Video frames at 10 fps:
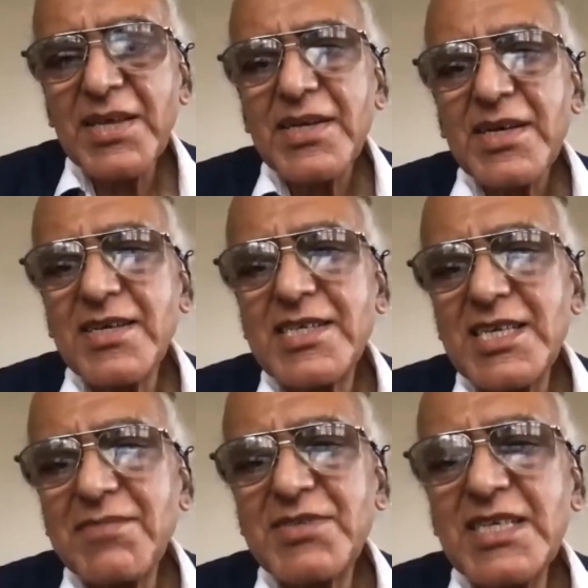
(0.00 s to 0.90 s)

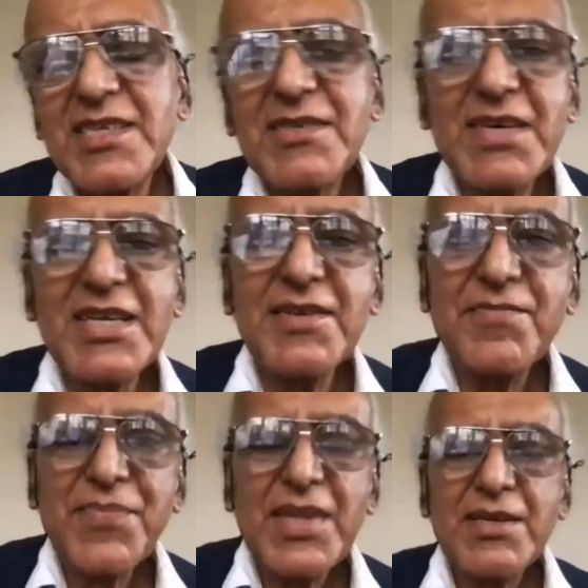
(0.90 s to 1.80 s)
received did not
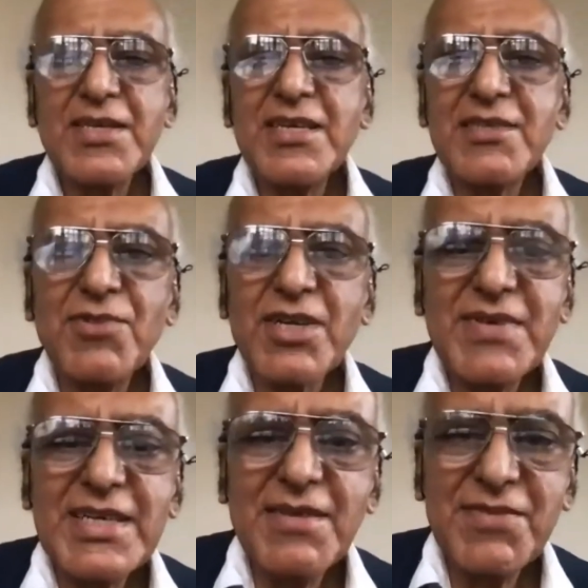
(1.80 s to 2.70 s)
work
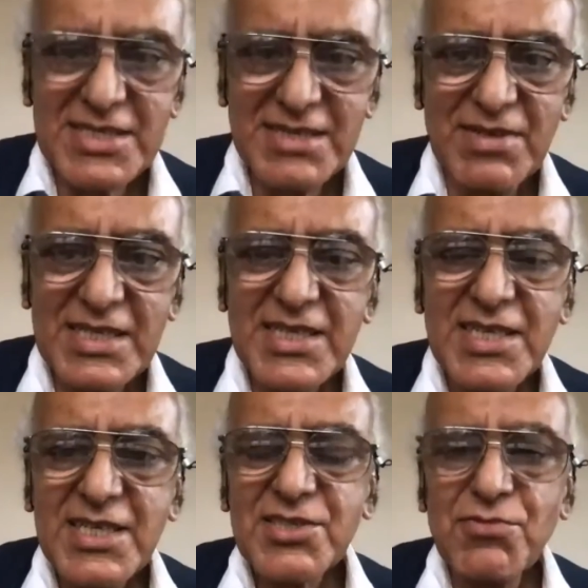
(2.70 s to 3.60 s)
very effectively.
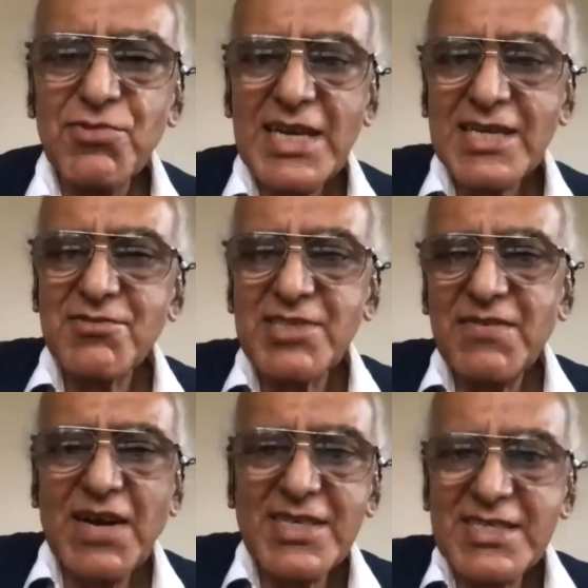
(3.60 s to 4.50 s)
So we had to
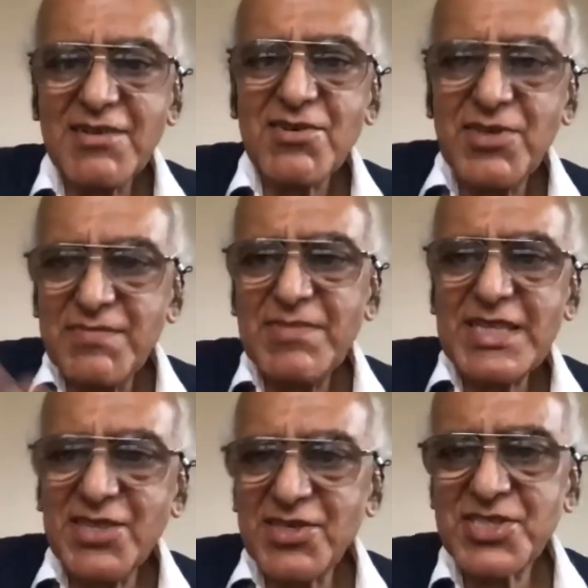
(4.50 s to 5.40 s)
devise our own
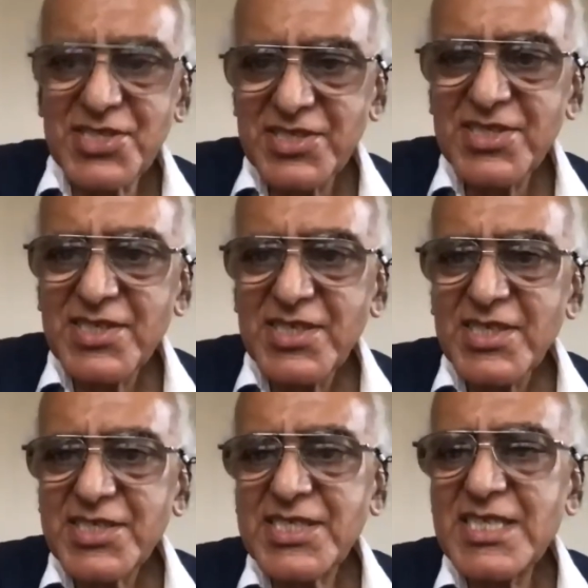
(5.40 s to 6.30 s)
methods,
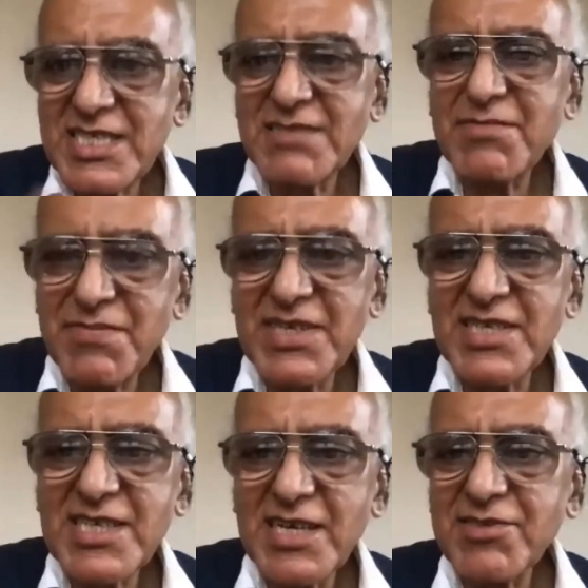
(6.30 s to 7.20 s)
system of
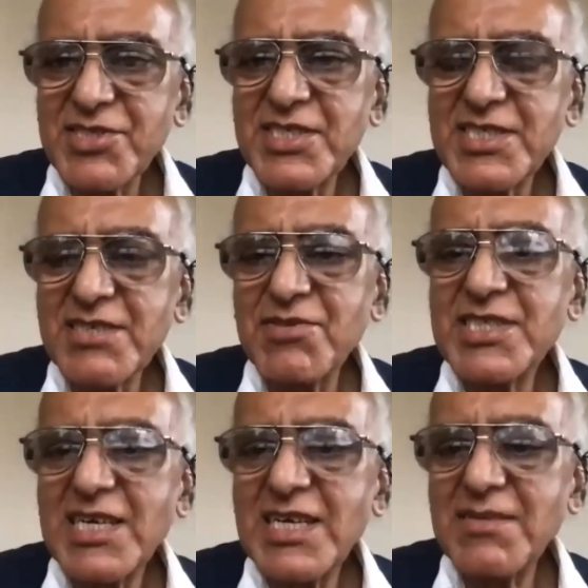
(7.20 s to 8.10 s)
English language teaching, which
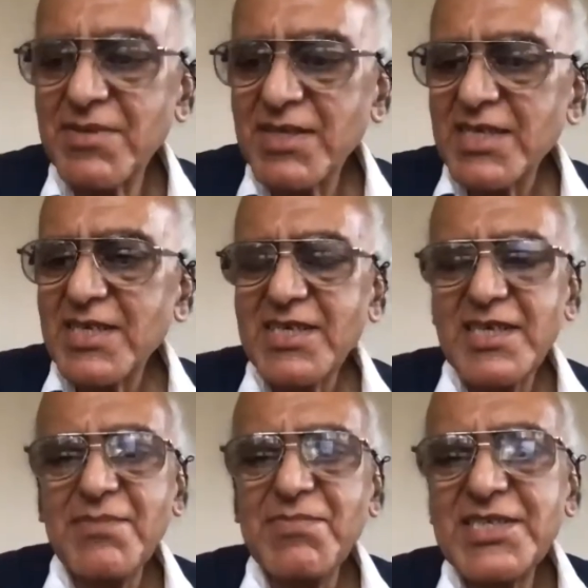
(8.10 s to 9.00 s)
I have
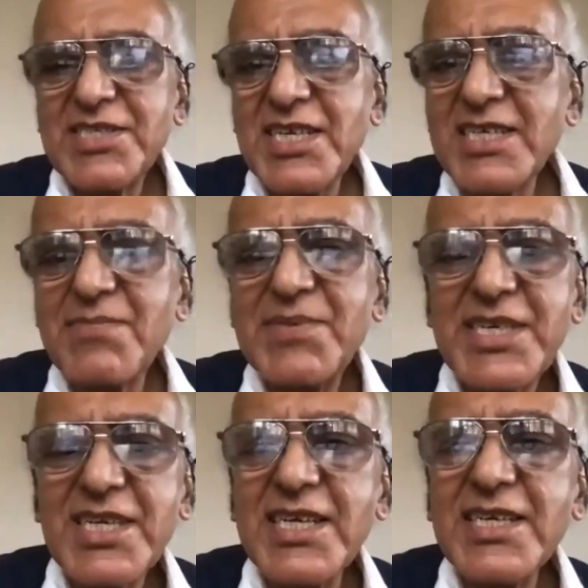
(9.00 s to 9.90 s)
been saying
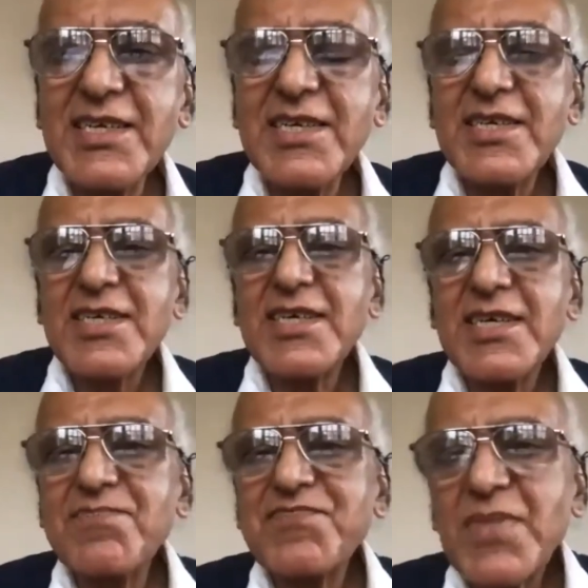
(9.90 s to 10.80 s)
repeatedly.
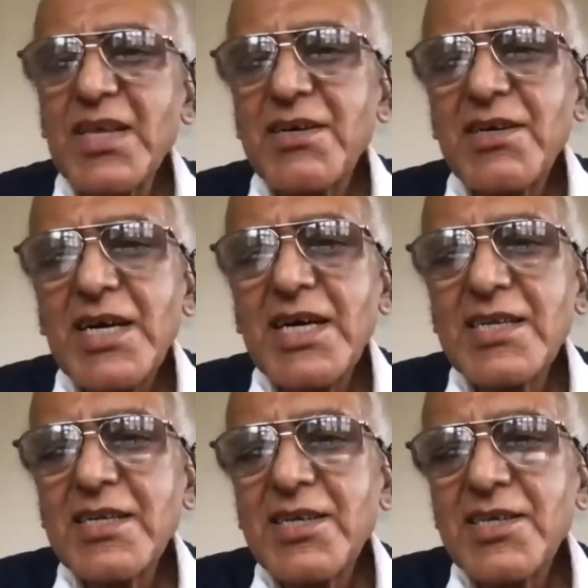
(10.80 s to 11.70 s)

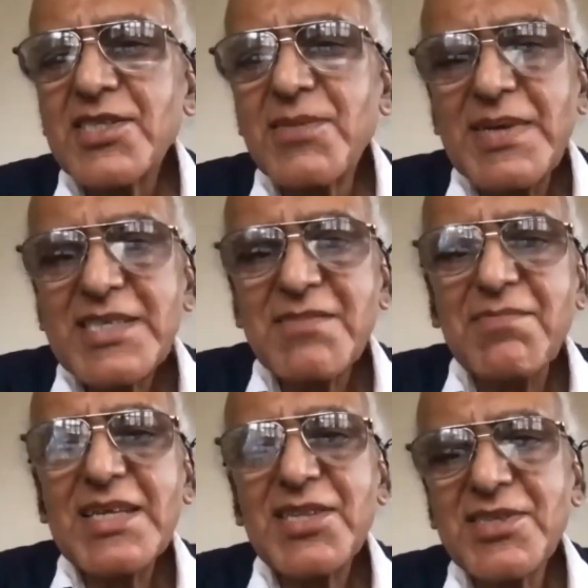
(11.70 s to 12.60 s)
And the best
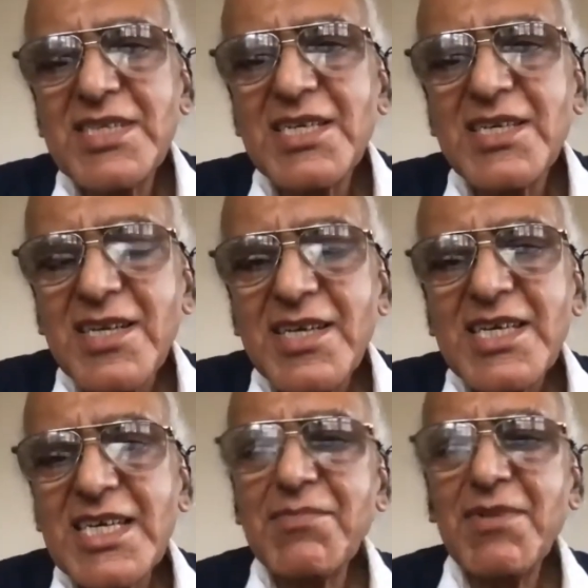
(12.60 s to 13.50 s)
method that
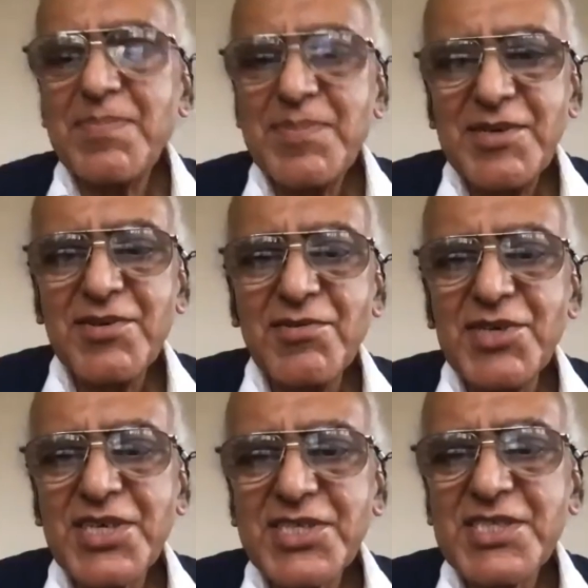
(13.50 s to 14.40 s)
came up
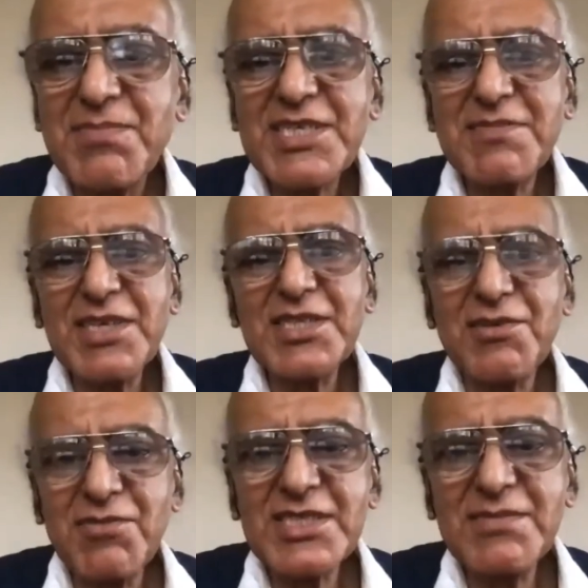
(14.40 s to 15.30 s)
with us, the best method
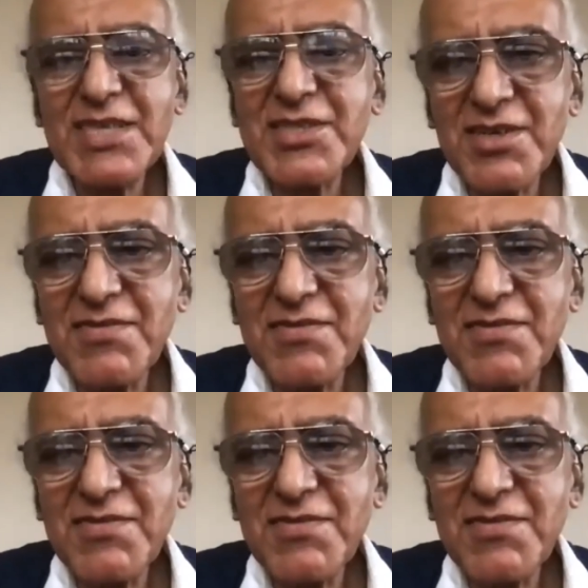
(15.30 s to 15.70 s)
was the method